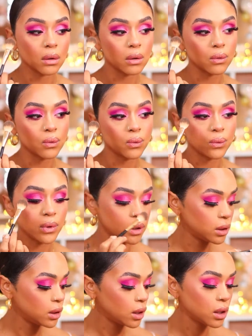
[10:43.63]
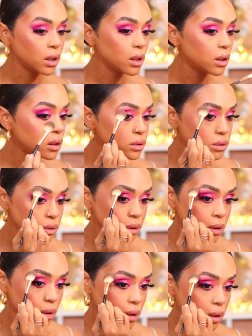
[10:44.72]
Oh yes,
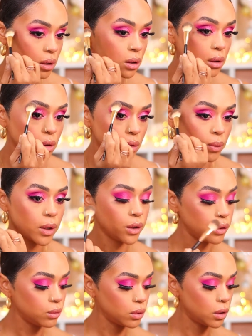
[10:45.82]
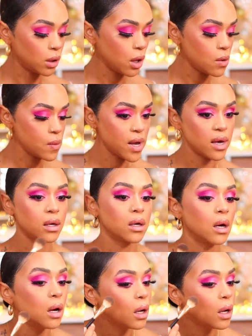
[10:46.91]
girl, where are you going?